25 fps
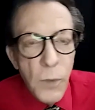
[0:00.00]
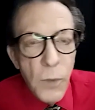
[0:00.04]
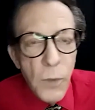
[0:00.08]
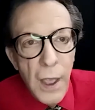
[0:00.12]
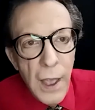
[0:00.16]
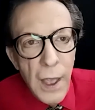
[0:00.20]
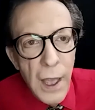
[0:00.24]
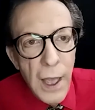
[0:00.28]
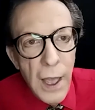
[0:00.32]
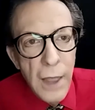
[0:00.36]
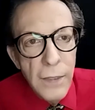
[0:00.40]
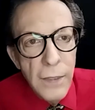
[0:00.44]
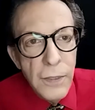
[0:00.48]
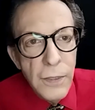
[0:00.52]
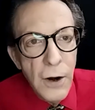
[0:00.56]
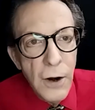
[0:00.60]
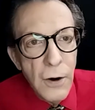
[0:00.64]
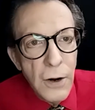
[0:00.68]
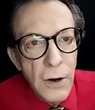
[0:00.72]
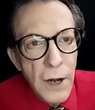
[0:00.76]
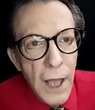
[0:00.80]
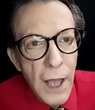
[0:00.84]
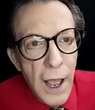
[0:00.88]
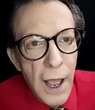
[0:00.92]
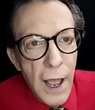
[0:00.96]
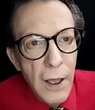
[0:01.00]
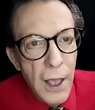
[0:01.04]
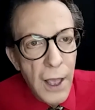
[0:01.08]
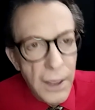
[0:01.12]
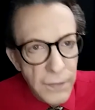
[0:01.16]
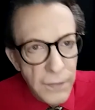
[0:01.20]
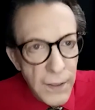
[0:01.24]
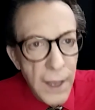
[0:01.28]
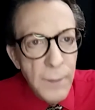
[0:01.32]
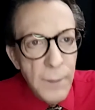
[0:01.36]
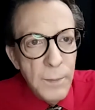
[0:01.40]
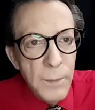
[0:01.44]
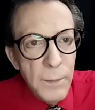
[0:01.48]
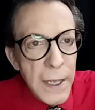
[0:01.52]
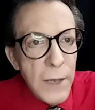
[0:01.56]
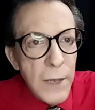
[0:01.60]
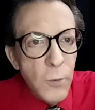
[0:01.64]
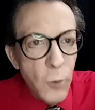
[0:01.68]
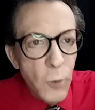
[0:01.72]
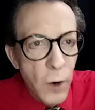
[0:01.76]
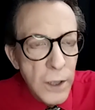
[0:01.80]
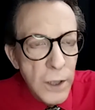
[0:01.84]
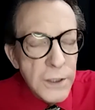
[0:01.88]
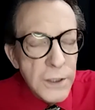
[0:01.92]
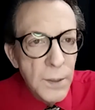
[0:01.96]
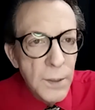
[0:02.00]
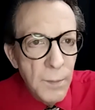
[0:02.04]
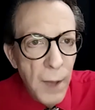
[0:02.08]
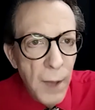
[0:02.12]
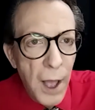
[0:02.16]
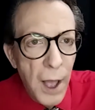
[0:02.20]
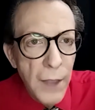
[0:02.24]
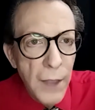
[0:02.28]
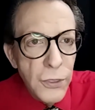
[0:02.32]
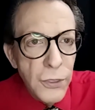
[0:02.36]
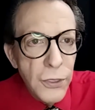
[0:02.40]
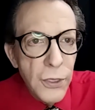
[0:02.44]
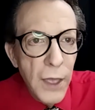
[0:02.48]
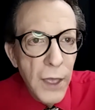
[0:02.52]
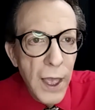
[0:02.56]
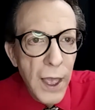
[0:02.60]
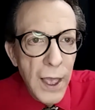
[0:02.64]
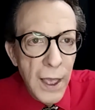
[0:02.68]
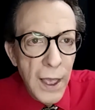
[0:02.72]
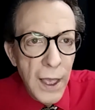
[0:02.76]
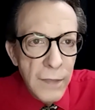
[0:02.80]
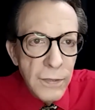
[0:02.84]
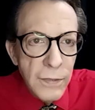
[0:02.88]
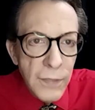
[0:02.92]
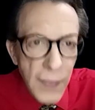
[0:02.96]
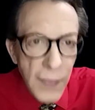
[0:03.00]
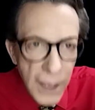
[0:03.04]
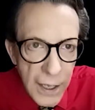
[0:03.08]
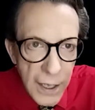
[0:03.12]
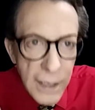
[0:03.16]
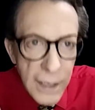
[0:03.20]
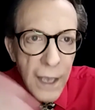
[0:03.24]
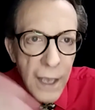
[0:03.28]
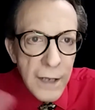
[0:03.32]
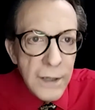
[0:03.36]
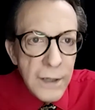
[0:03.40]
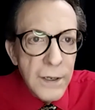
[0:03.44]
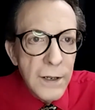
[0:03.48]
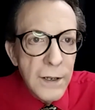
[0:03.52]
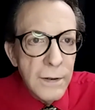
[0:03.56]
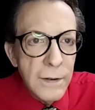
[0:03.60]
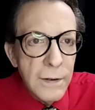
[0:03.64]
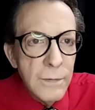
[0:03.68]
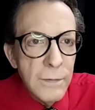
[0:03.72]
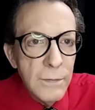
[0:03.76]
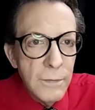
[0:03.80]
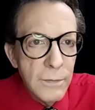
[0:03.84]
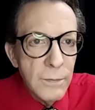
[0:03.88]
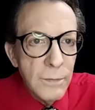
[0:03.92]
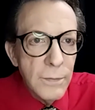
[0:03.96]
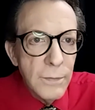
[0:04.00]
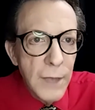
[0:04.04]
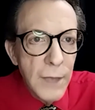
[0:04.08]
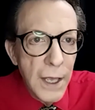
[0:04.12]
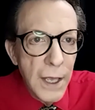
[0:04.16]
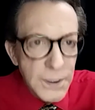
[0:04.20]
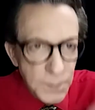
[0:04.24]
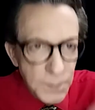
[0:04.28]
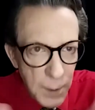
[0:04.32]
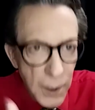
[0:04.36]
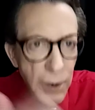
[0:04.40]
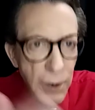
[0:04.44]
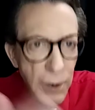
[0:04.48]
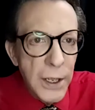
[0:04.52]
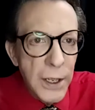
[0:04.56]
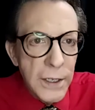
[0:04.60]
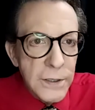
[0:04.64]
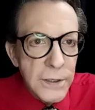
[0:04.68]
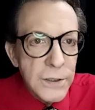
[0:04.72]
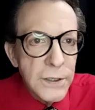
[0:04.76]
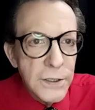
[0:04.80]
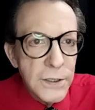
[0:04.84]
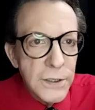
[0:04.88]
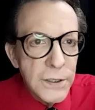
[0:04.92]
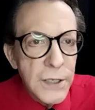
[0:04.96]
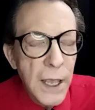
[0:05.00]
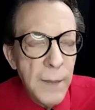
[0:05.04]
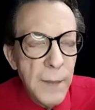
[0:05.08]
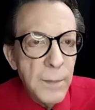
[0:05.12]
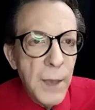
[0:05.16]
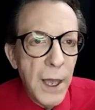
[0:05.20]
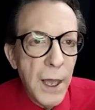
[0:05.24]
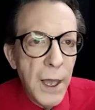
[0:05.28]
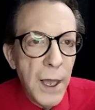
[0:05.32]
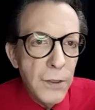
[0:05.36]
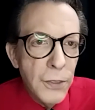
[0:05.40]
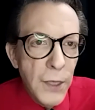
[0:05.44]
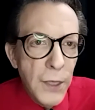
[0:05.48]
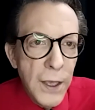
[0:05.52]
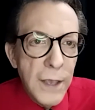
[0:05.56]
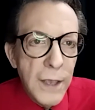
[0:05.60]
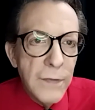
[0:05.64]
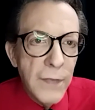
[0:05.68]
And they're allowed, and they meet once a month, and they get to experience the same kind of thing.